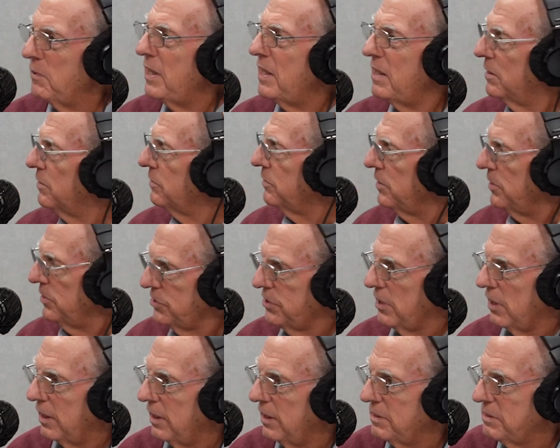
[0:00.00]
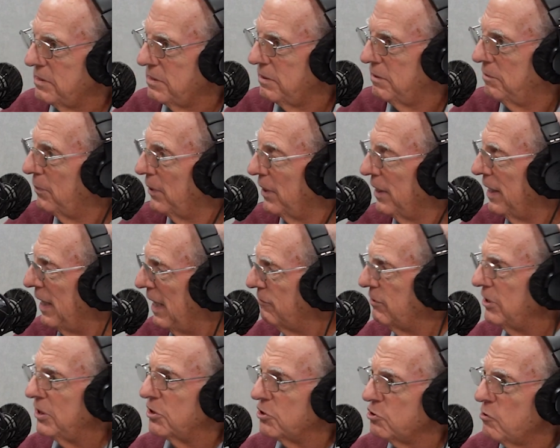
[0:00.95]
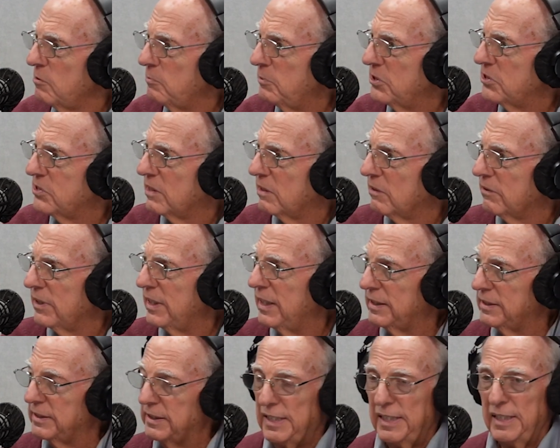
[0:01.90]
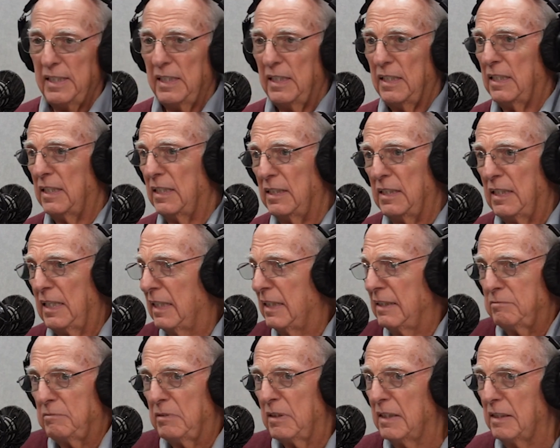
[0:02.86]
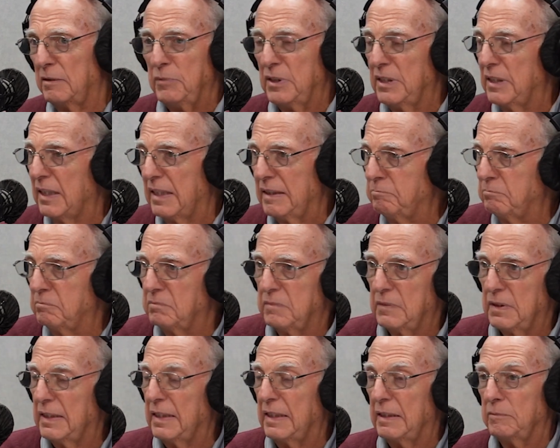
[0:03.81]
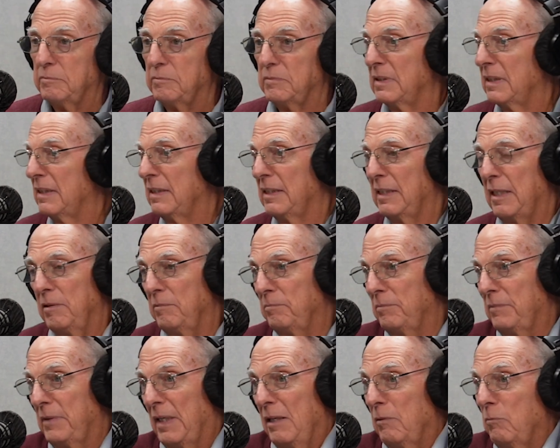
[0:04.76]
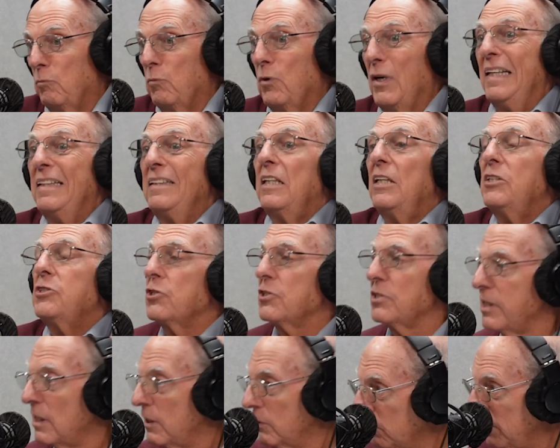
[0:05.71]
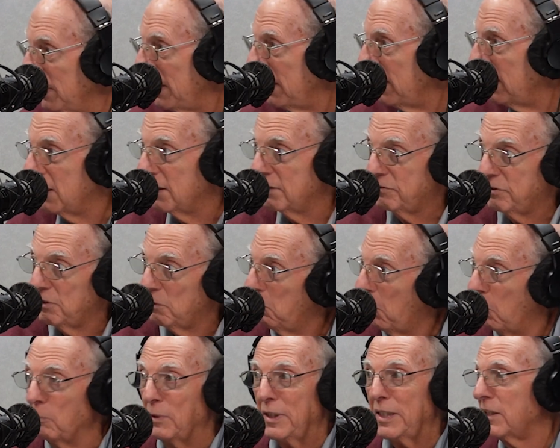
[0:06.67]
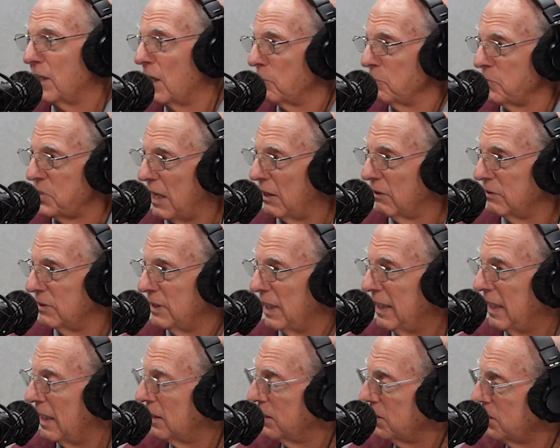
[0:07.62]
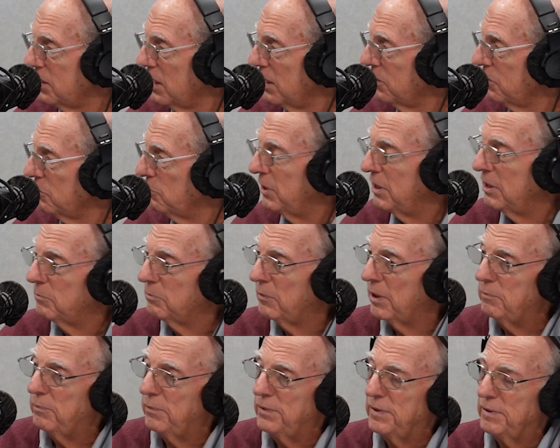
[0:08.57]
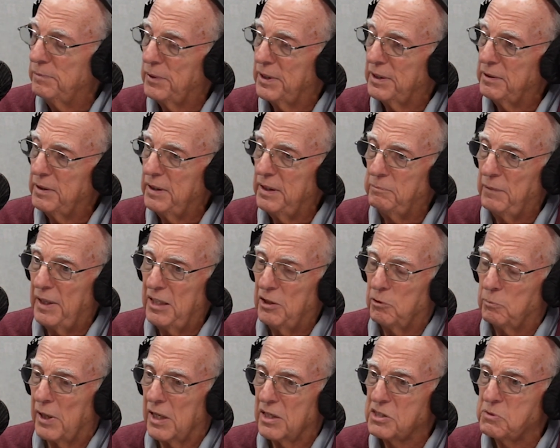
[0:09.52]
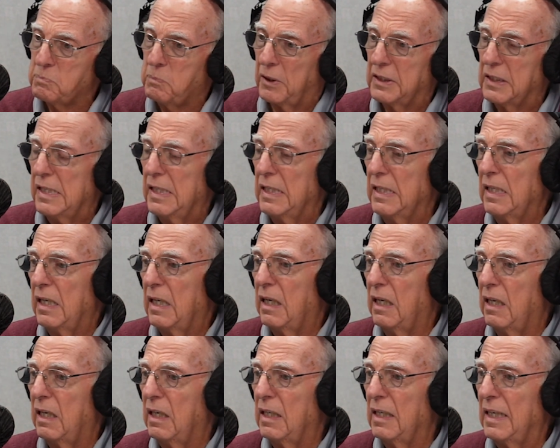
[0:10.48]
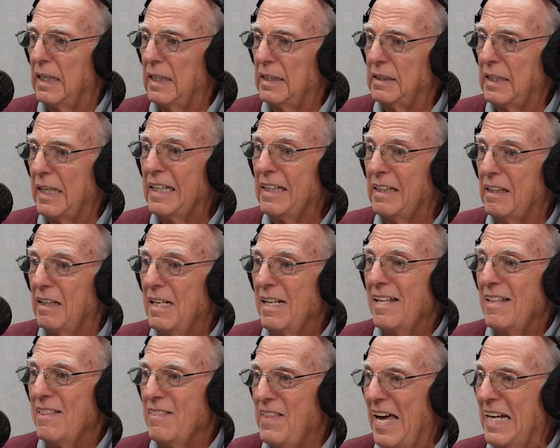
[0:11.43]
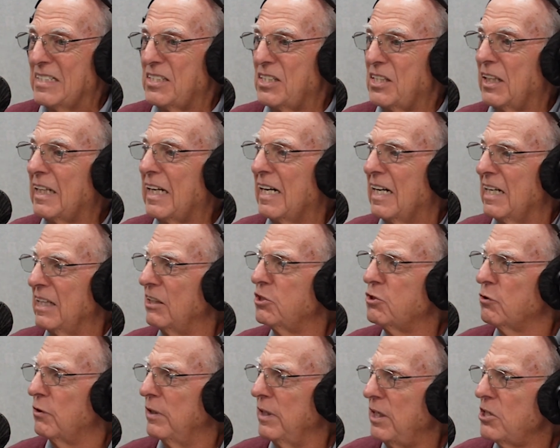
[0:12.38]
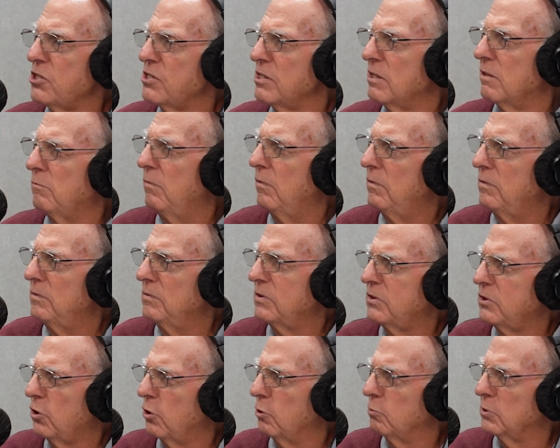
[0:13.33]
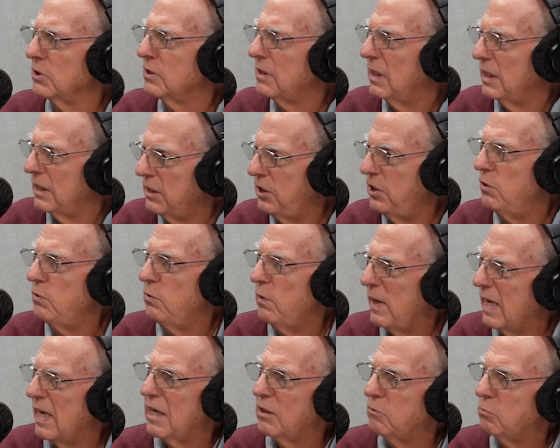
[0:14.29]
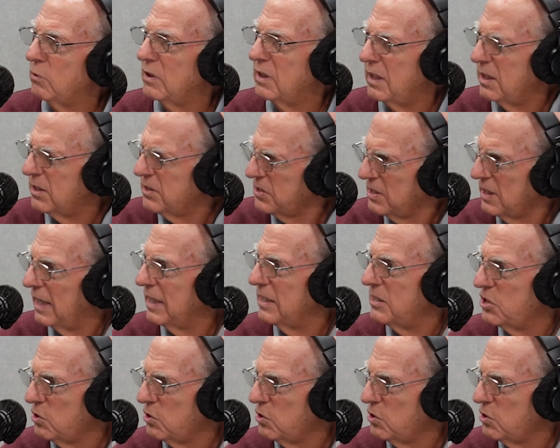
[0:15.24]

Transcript: media these days by having the Tributary. And uh, I I mean I, I I'm religiously reading it the moment it comes out and I get it sent to me in my in my mailbox. But uh, I think that's the kind of tradition Tolbert that you had with the inside